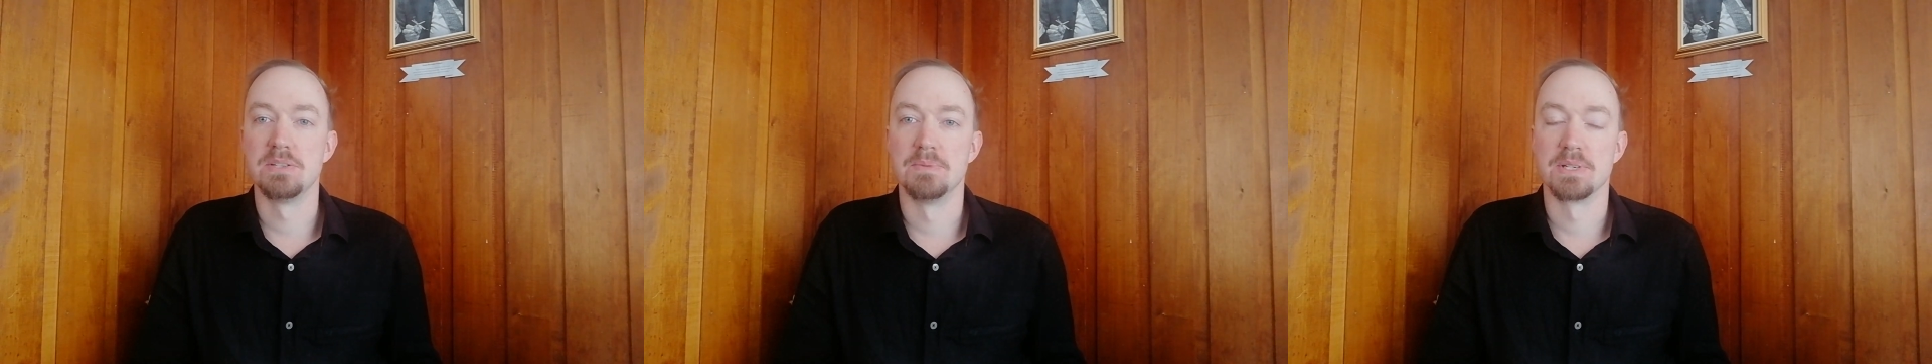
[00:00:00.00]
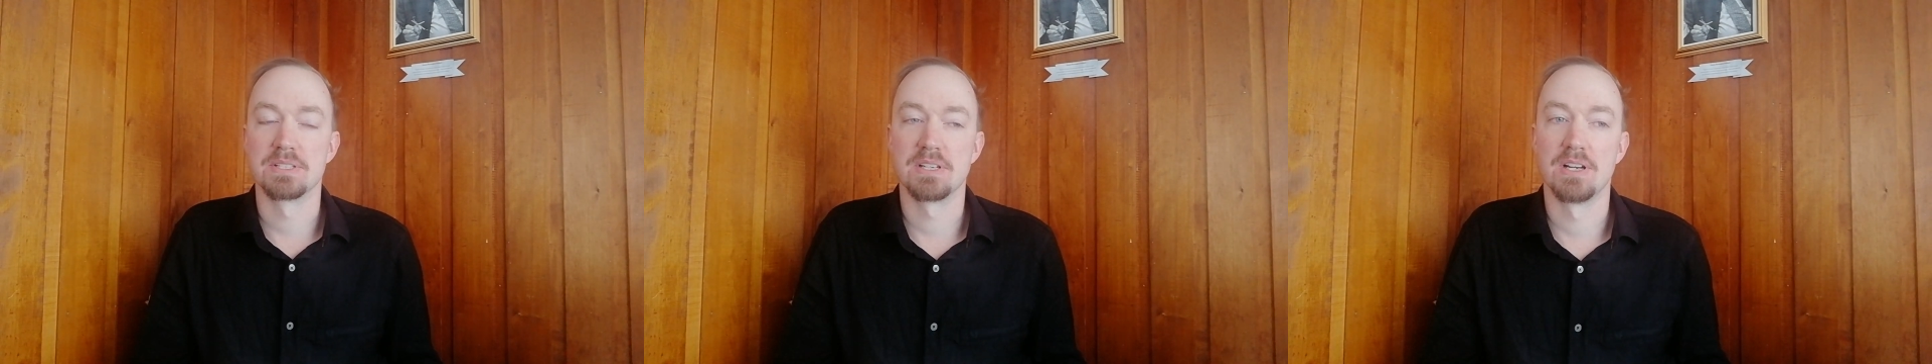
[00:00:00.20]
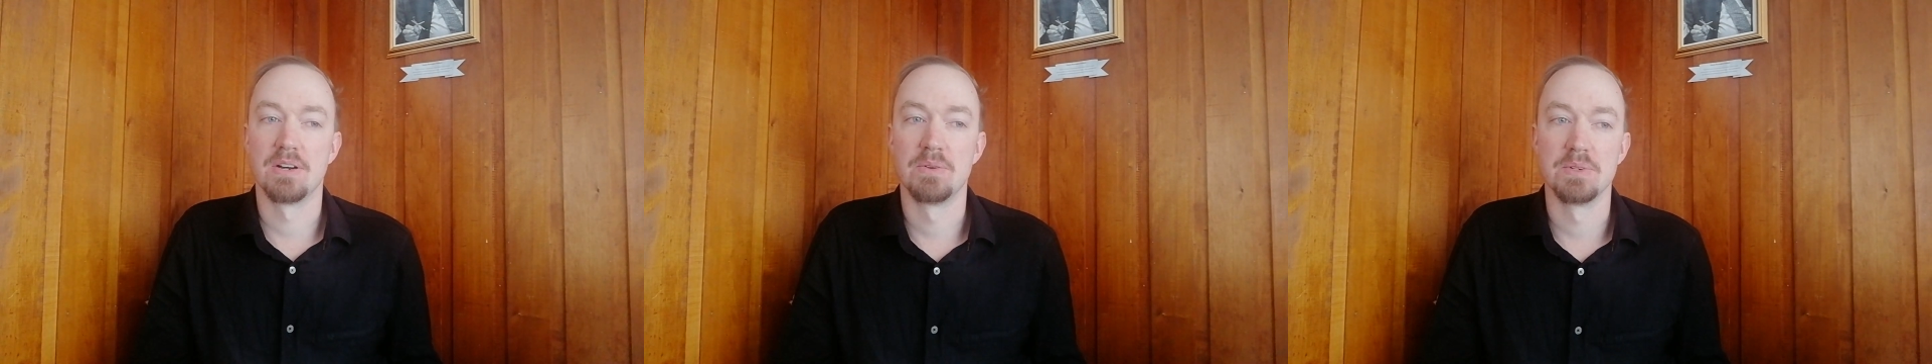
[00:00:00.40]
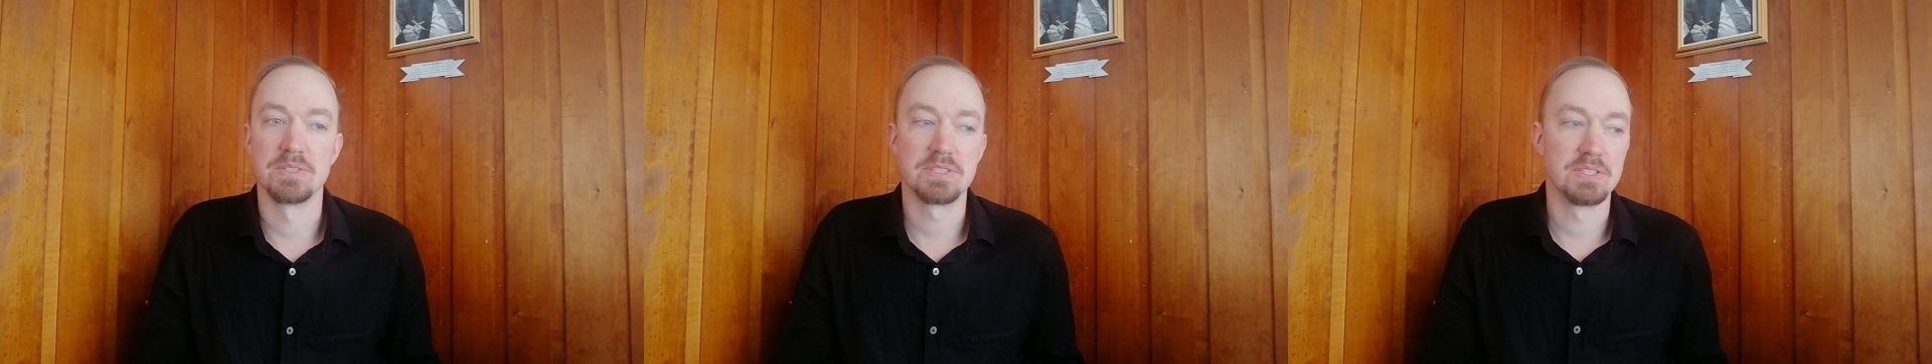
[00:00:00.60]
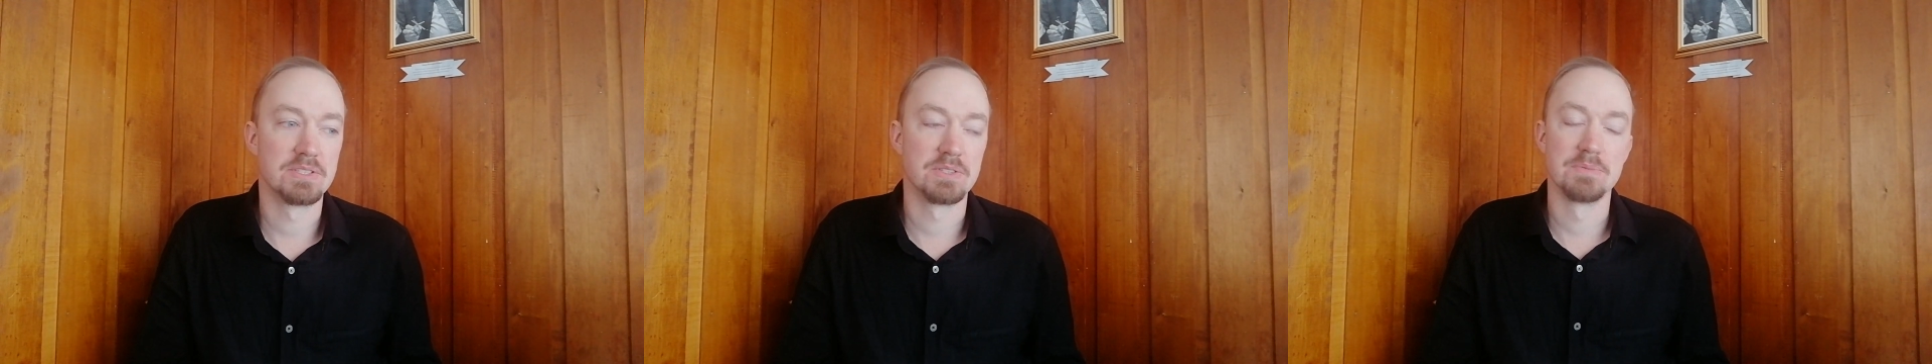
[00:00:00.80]
but how is
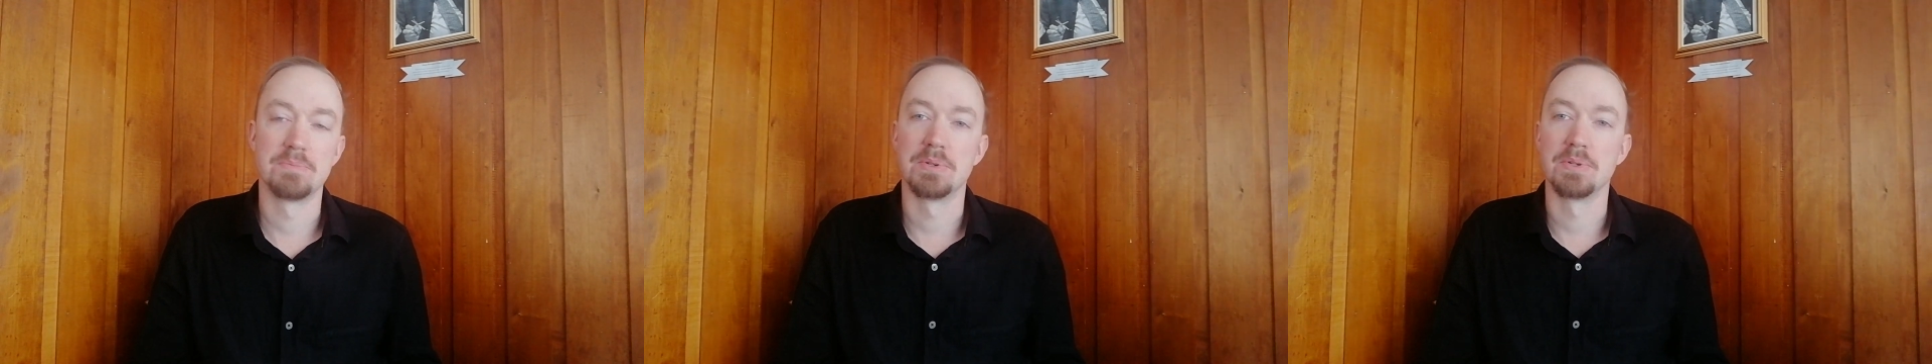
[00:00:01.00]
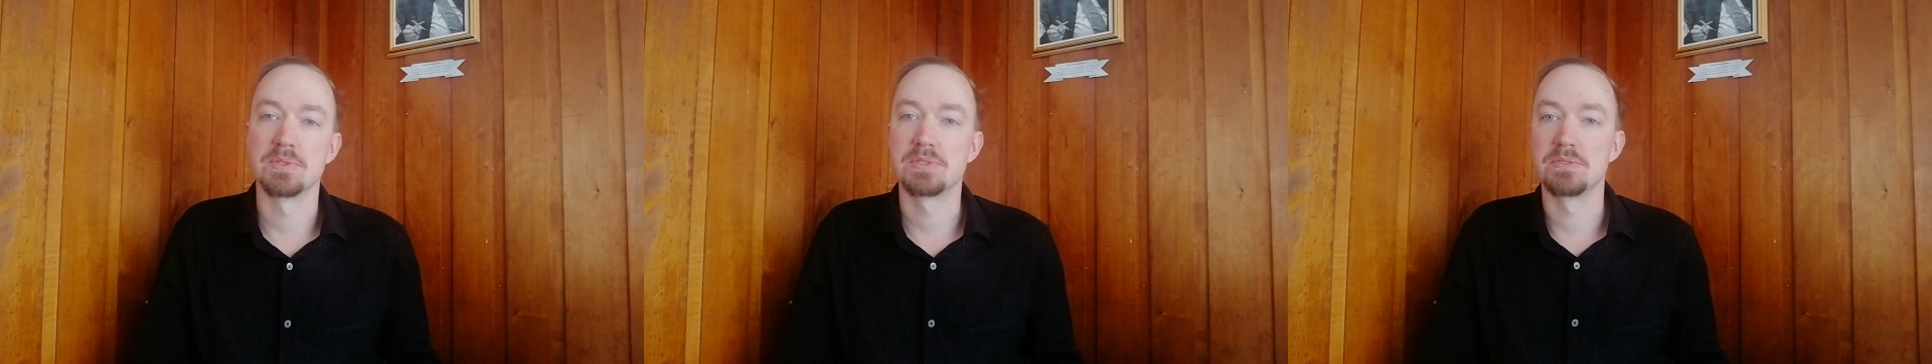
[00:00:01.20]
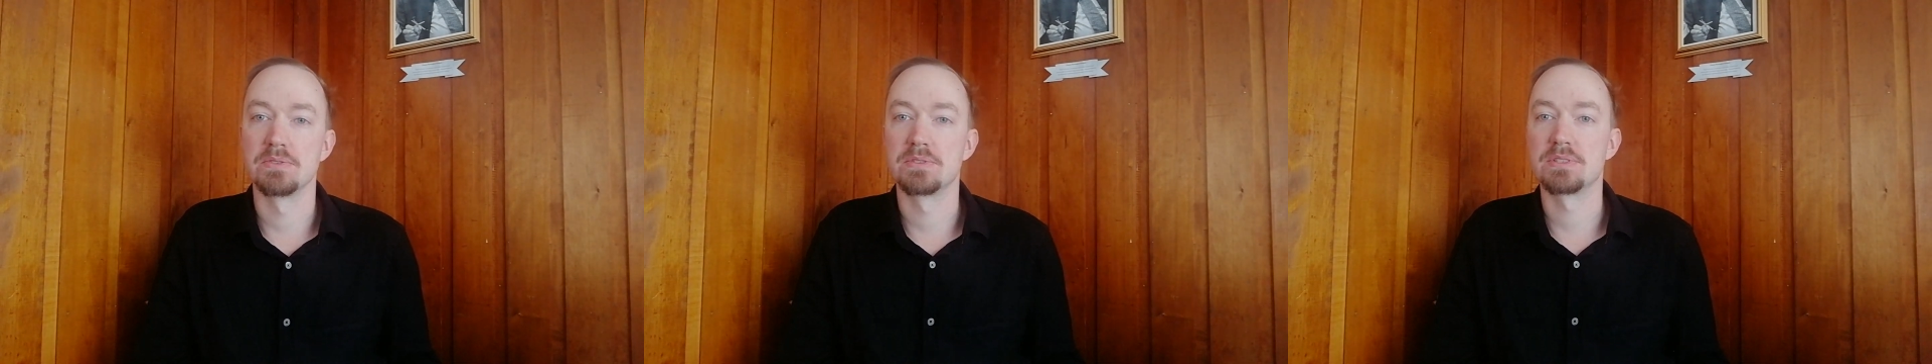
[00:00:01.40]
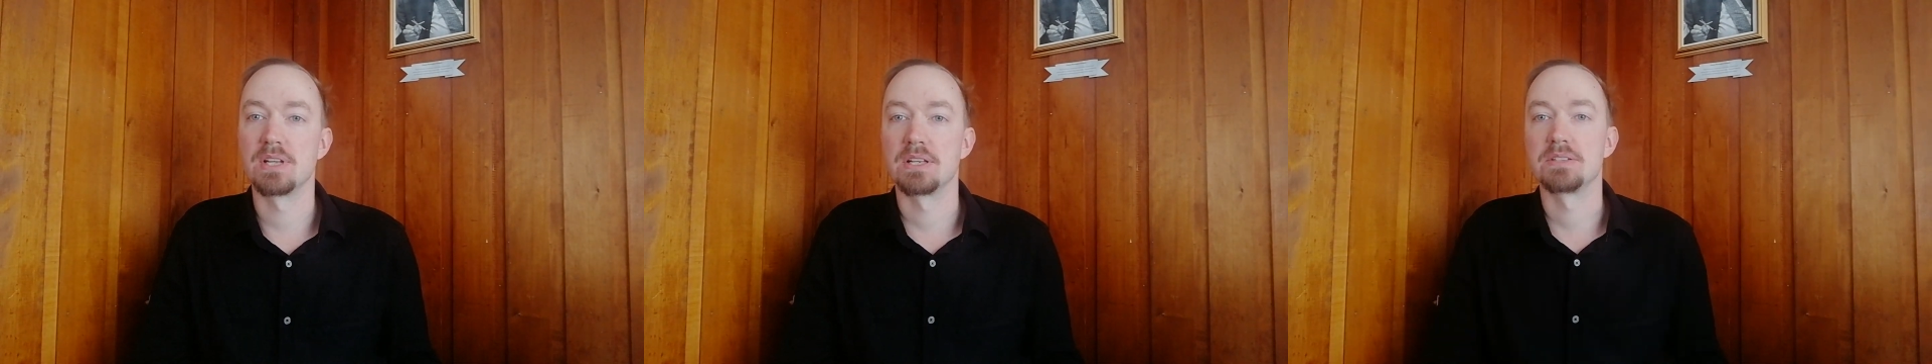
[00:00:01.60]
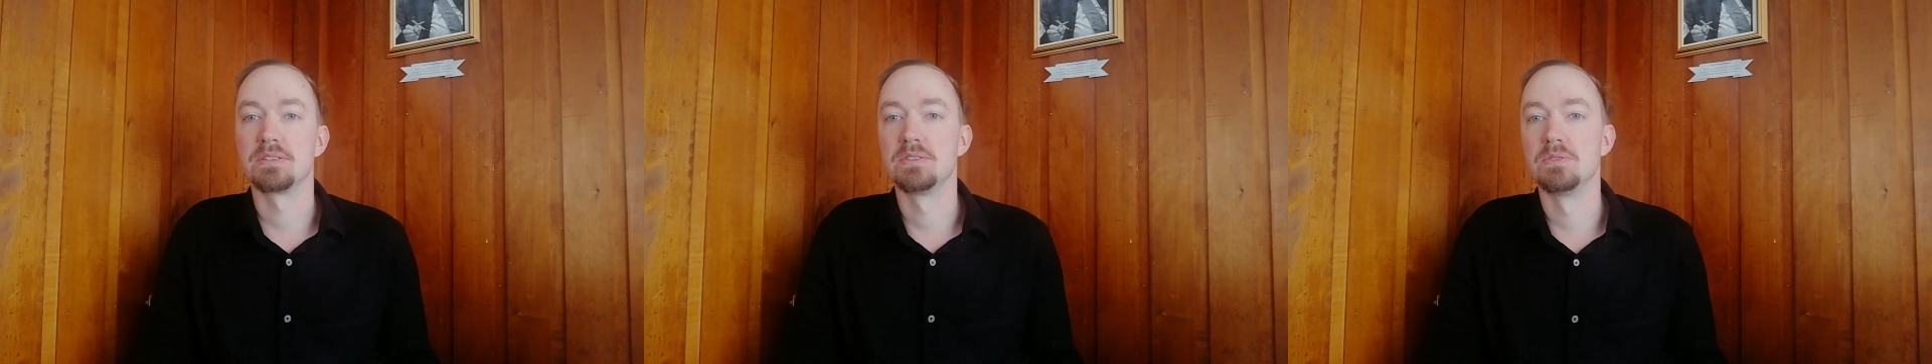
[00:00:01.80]
he supposed to
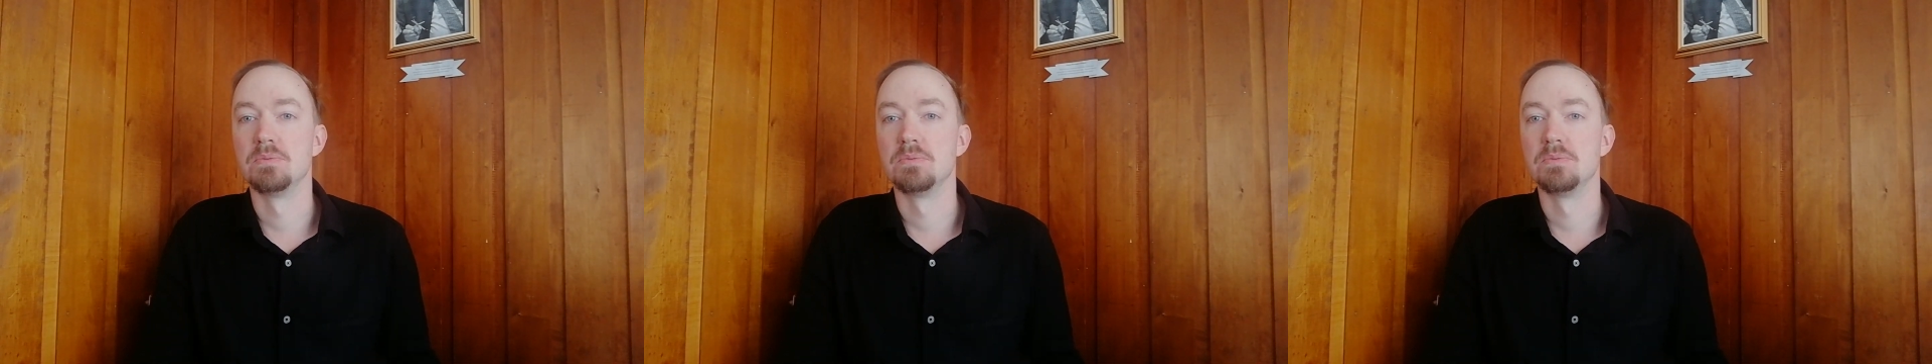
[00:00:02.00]
start a new